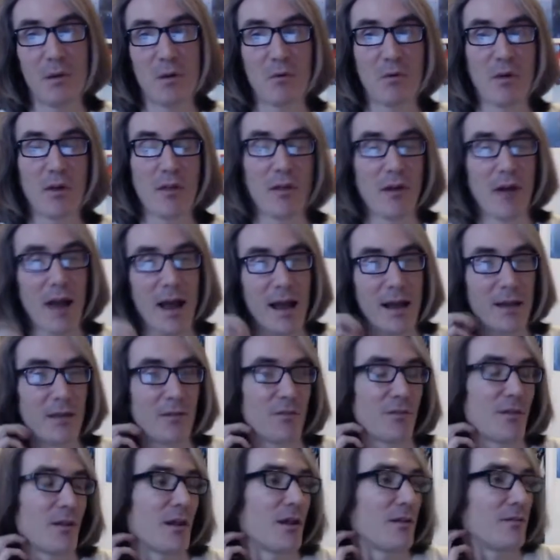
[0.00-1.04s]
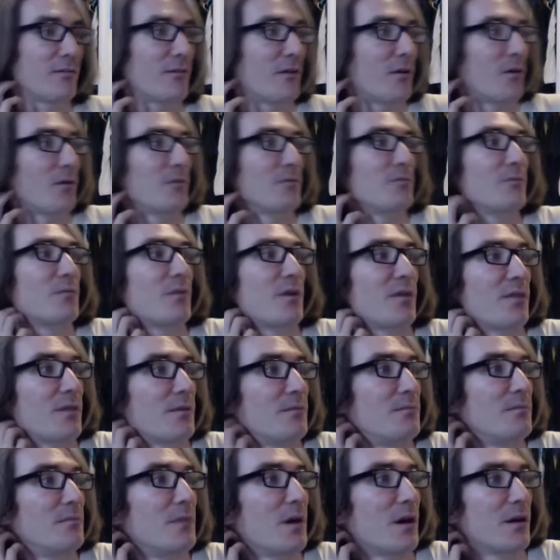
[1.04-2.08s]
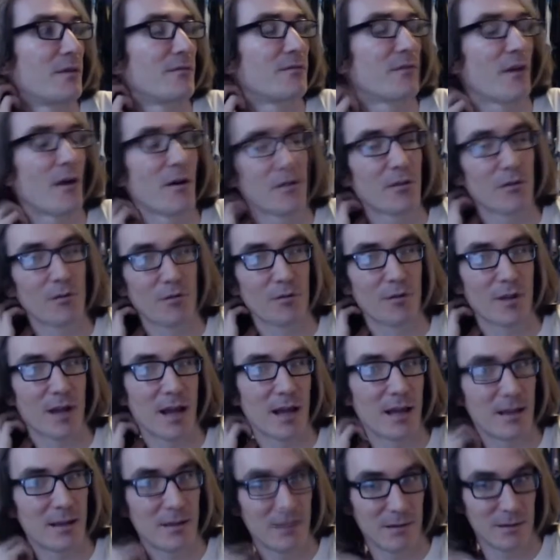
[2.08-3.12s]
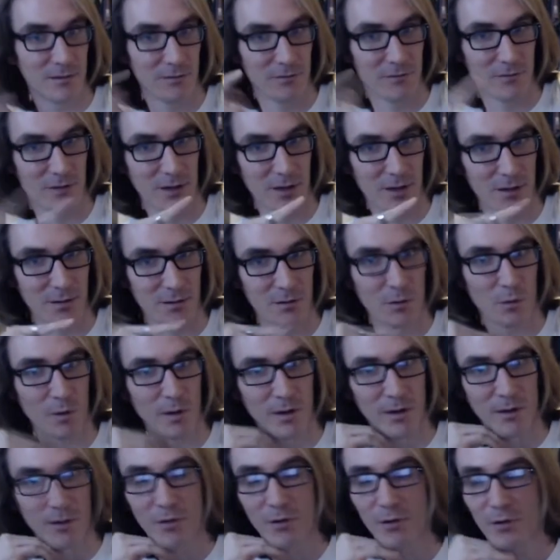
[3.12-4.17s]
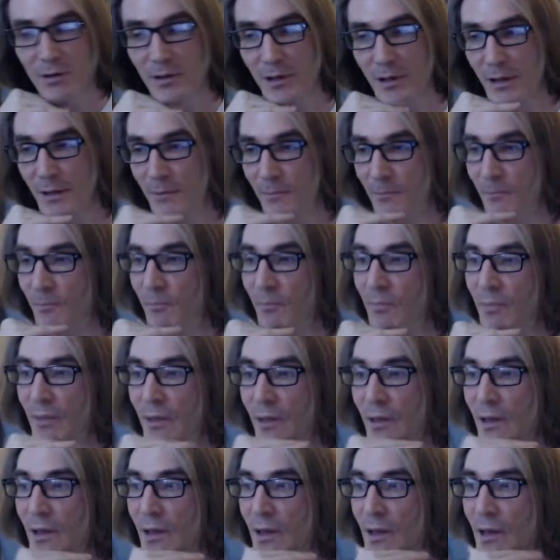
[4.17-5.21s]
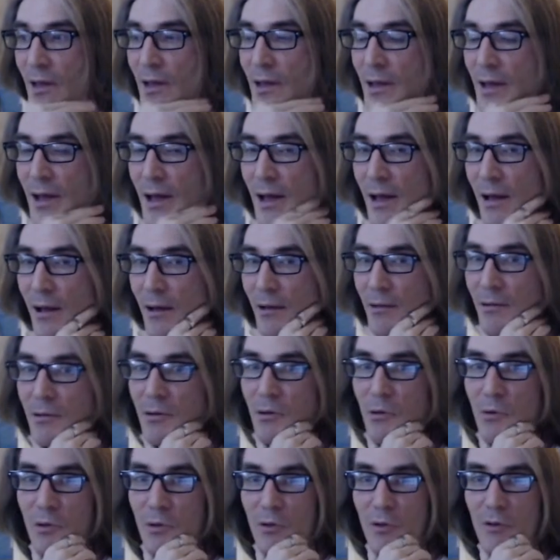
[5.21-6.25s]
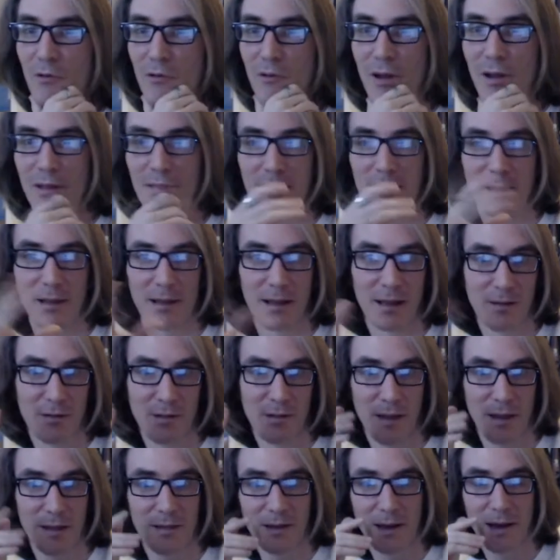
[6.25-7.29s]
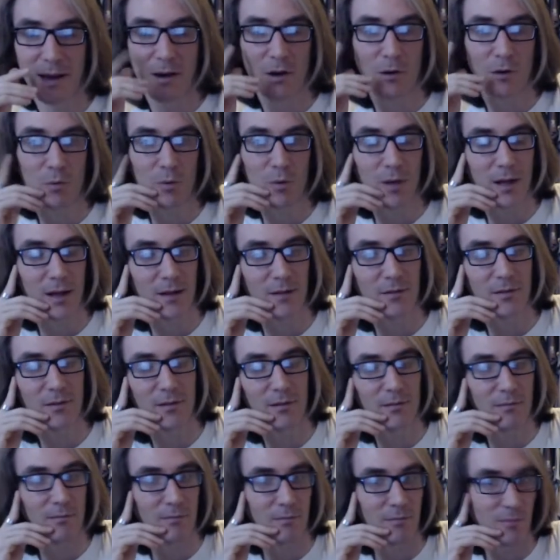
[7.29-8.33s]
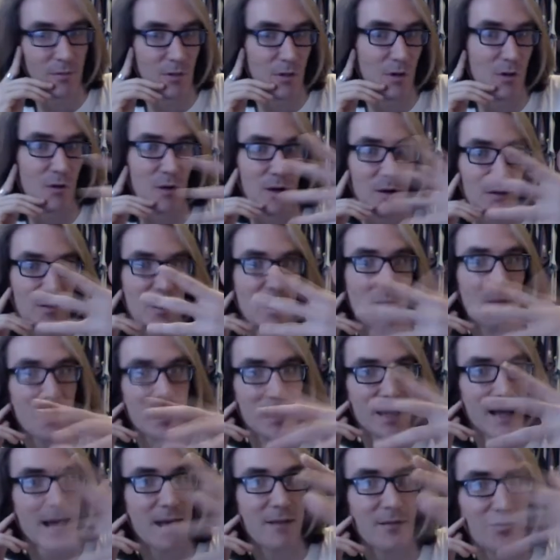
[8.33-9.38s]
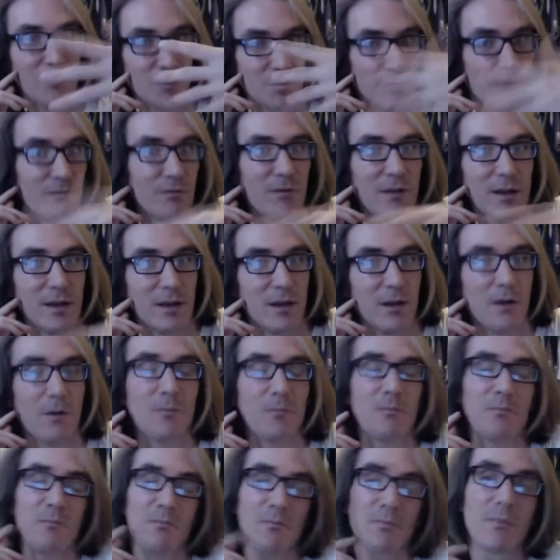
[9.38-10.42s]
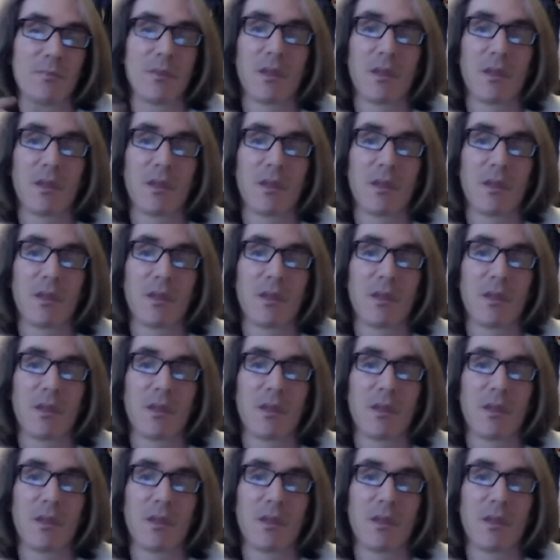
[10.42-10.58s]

My brother had his cell phone with him on Father's Day of 2013, He was over at the extended care place, and so I saw my dad through video.